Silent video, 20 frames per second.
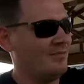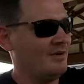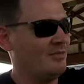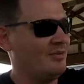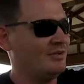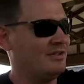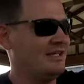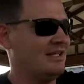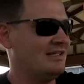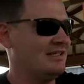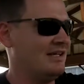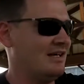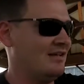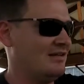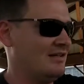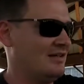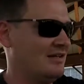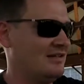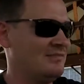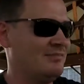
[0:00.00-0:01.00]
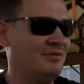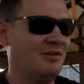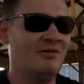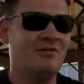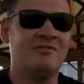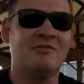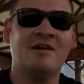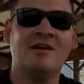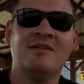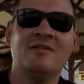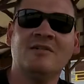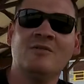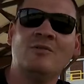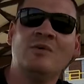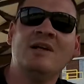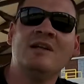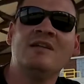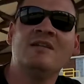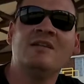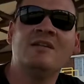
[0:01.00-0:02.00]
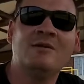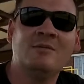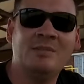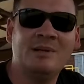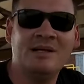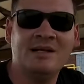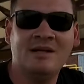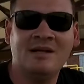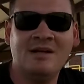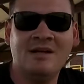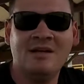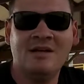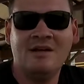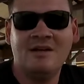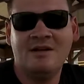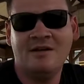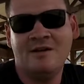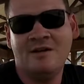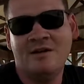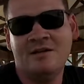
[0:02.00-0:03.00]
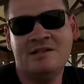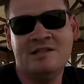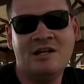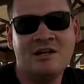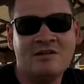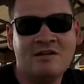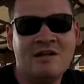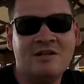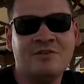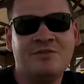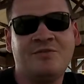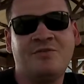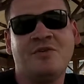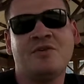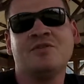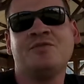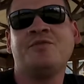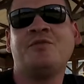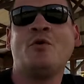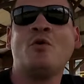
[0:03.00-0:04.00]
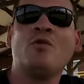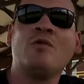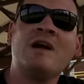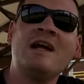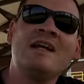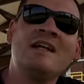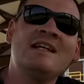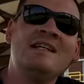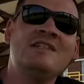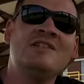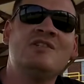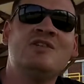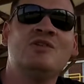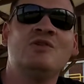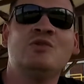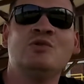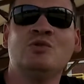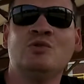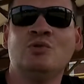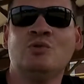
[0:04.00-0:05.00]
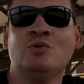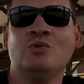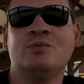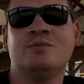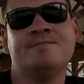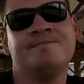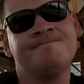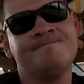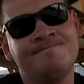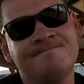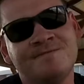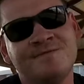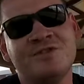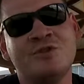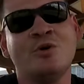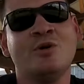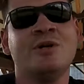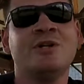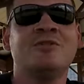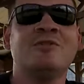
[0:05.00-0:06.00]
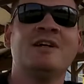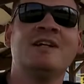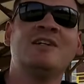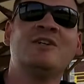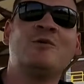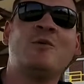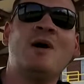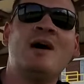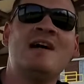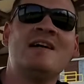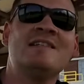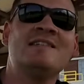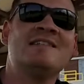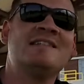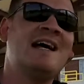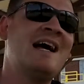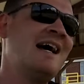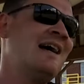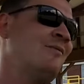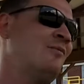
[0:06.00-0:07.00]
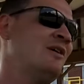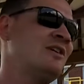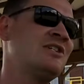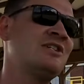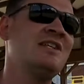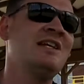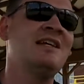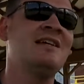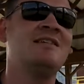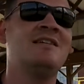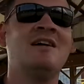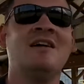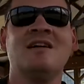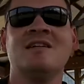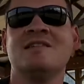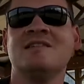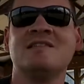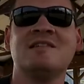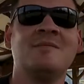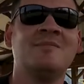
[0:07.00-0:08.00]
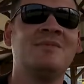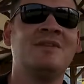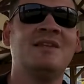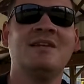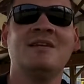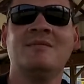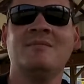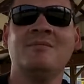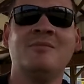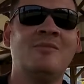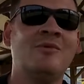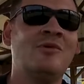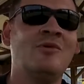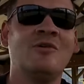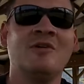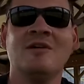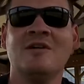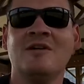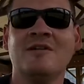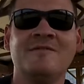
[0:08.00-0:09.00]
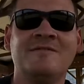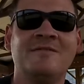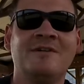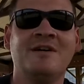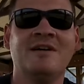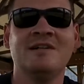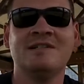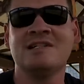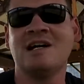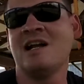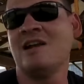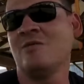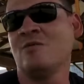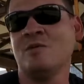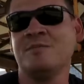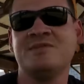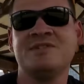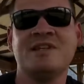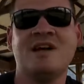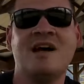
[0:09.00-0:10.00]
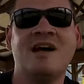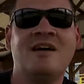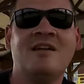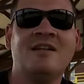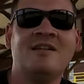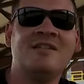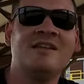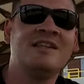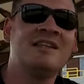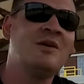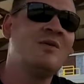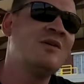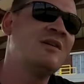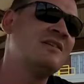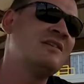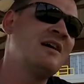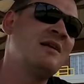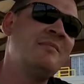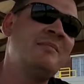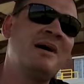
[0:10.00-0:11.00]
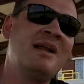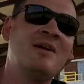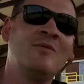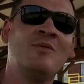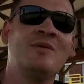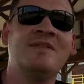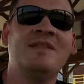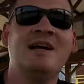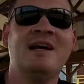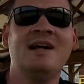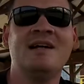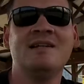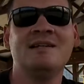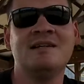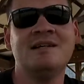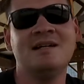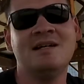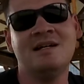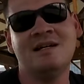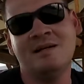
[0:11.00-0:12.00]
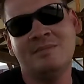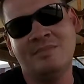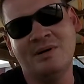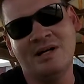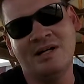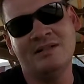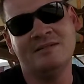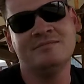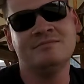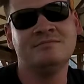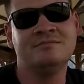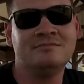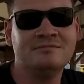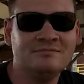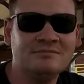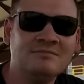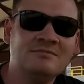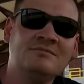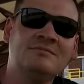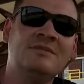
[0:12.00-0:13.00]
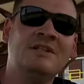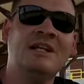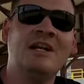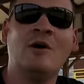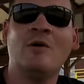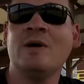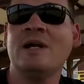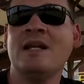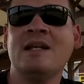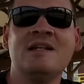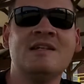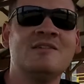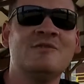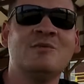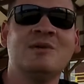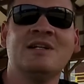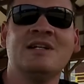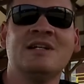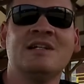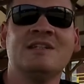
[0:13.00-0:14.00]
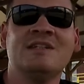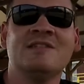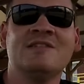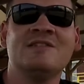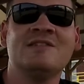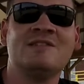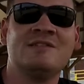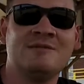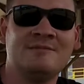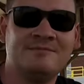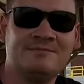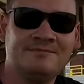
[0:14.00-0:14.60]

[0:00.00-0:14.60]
I'm gonna put that down there. It's blowing around in the wind a little bit. DRL's first foray into toy grade quads. I wish they had gone something more of Tiny Whoop style. I think they would have done better with that, but you know, it is what it is.